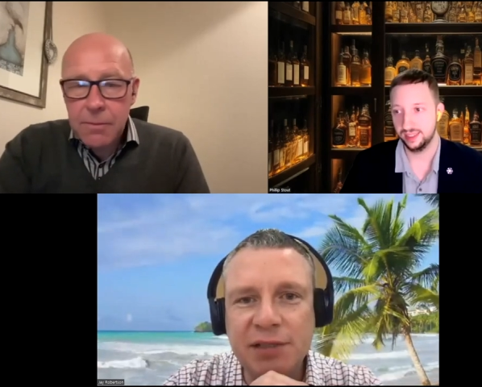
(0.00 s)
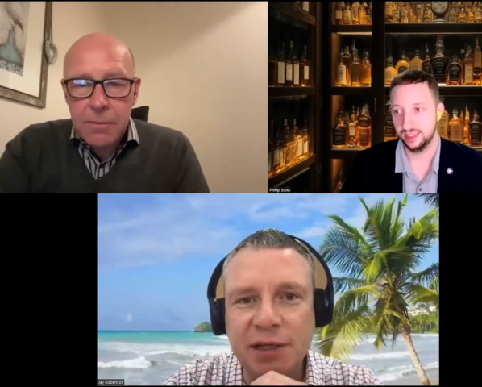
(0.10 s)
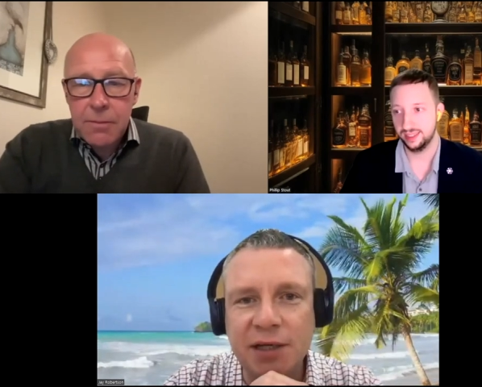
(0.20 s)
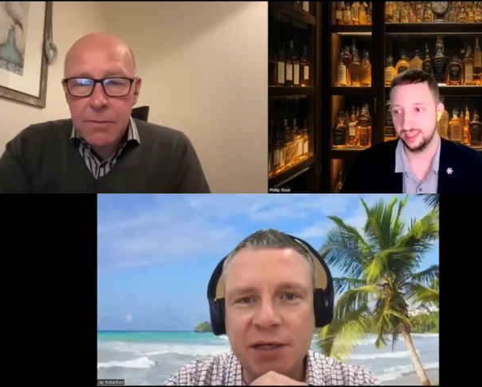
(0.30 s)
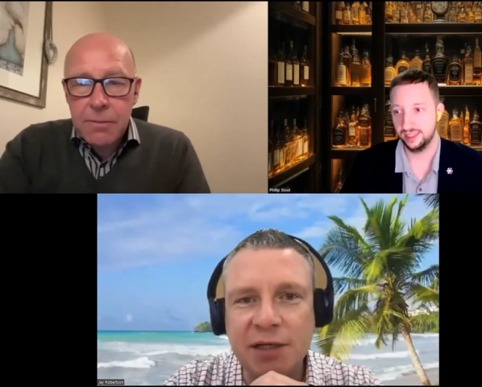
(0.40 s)
Speaker 1: And
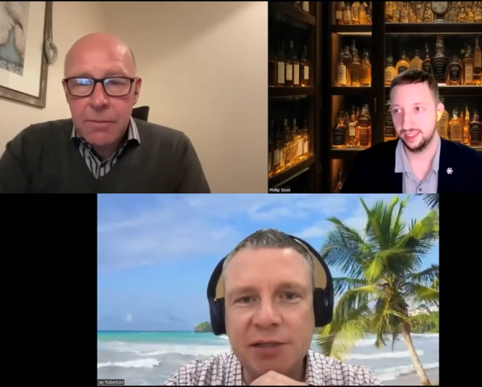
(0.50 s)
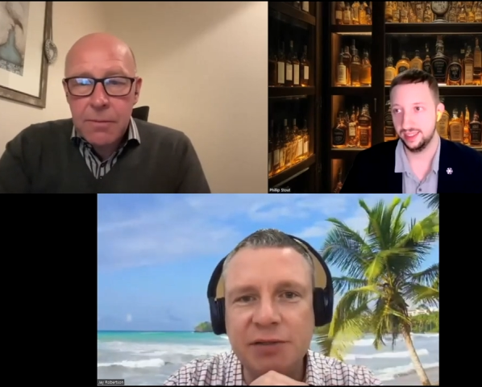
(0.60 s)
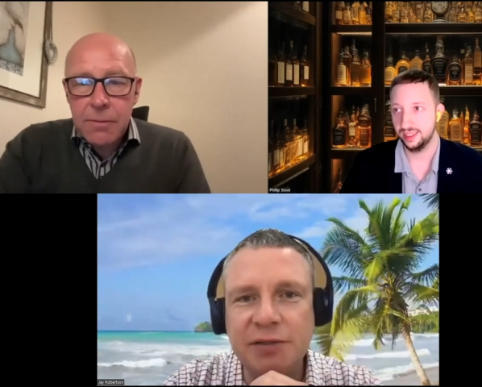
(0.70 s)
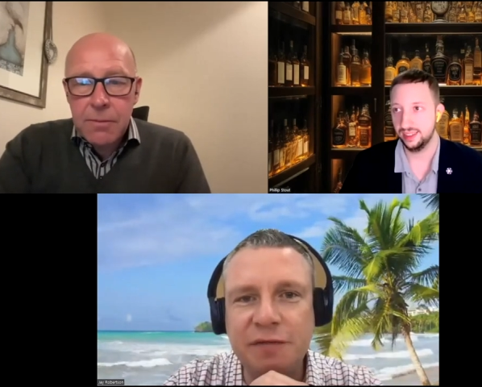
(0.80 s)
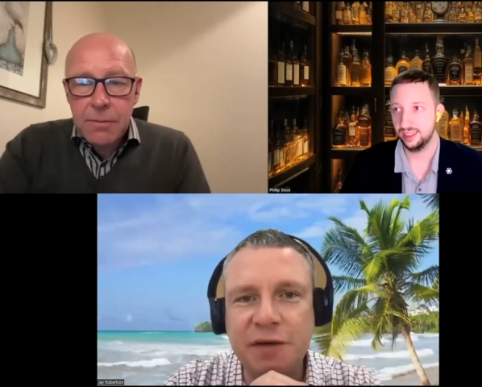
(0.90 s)
excuse the
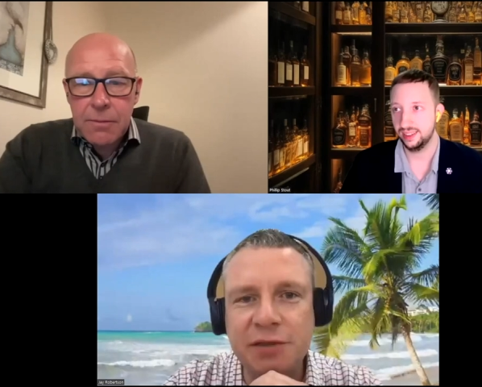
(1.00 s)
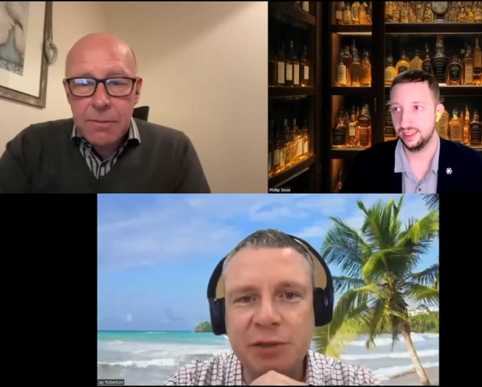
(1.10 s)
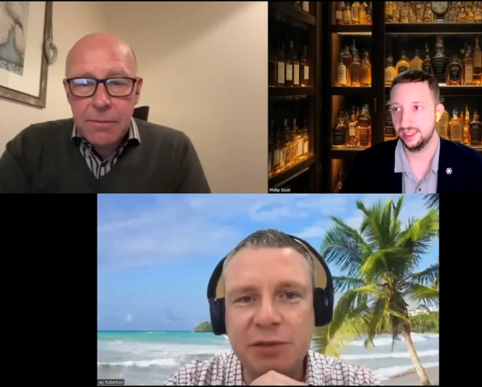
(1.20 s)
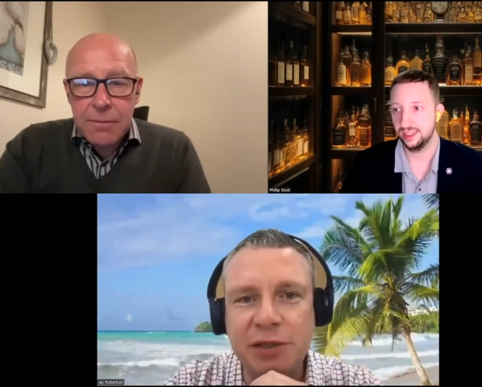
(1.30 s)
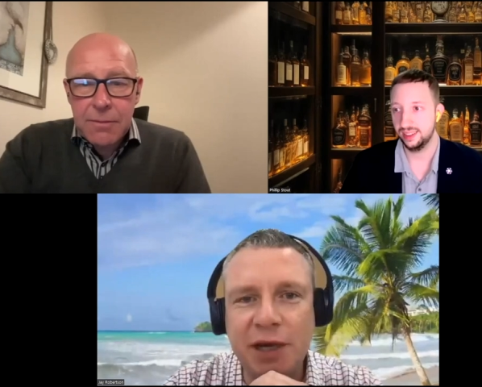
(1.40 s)
fact I'm
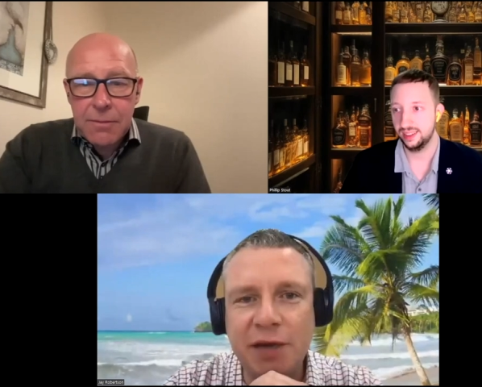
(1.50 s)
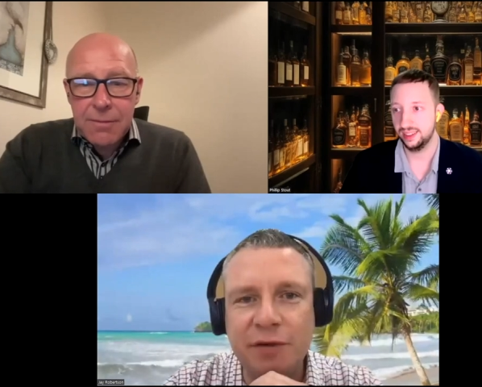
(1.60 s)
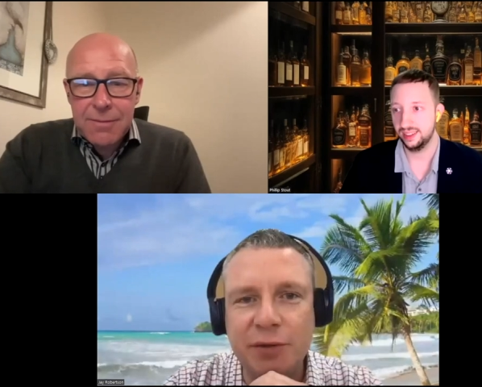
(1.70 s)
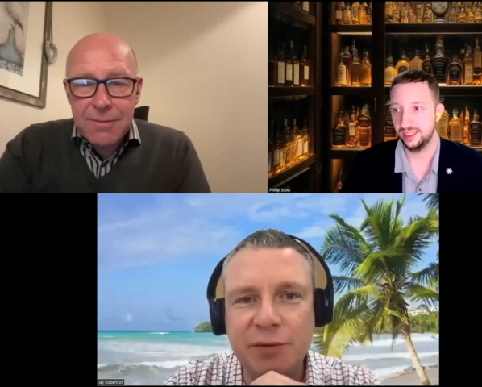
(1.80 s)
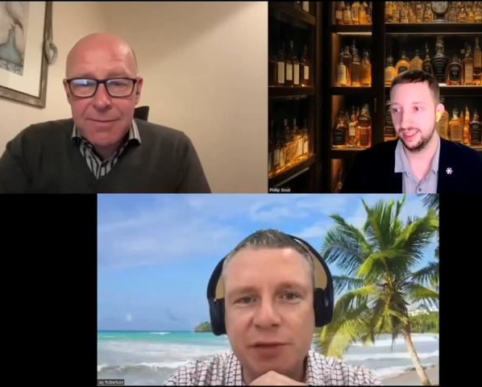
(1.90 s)
using headphones.